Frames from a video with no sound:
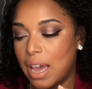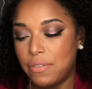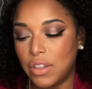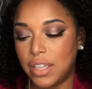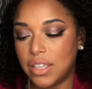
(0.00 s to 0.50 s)
I
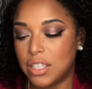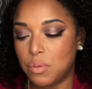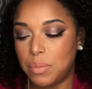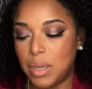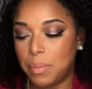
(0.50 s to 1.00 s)
feel like this
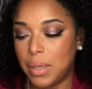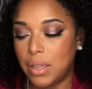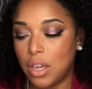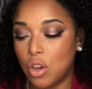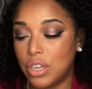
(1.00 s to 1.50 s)
would be
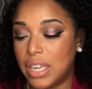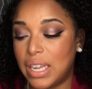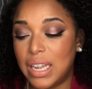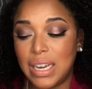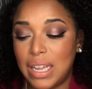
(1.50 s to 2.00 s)
appealing on
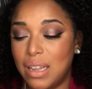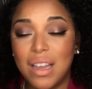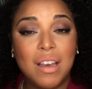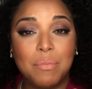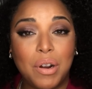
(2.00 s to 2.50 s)

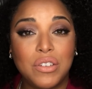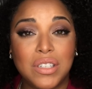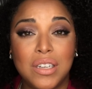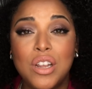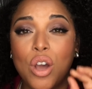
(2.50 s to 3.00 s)
any
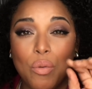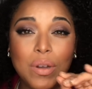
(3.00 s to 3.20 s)
person.